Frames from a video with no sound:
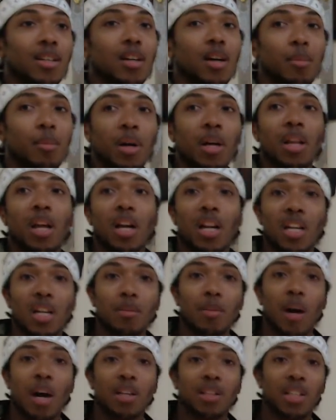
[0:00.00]
I mean, a lot of
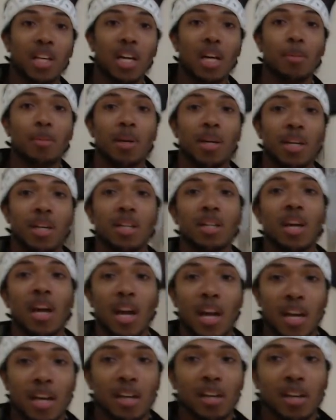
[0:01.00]
them out there being
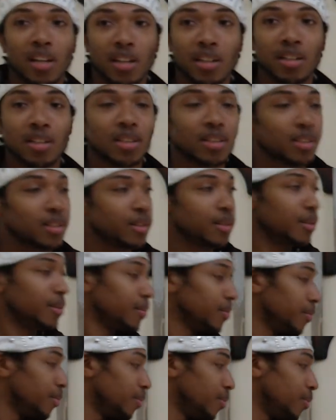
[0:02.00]
gay.
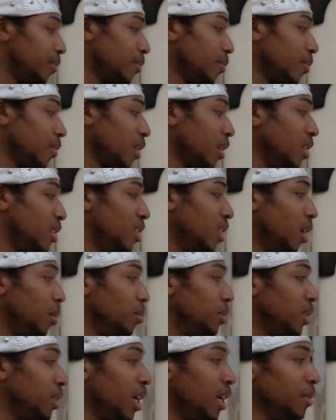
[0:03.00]
You see what
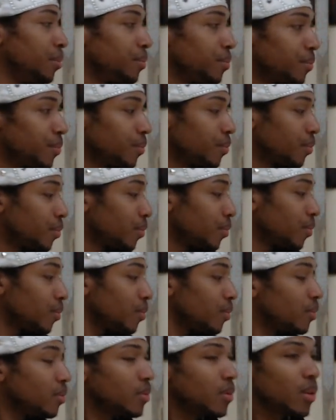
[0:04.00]
I'm saying?
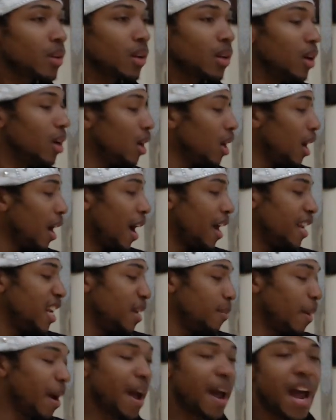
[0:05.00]
And
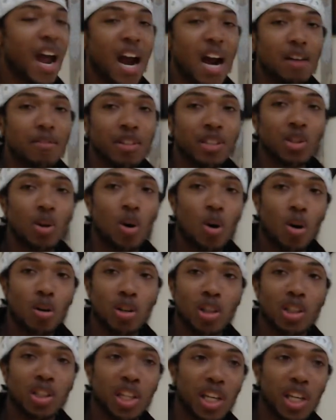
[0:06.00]
they might have this on the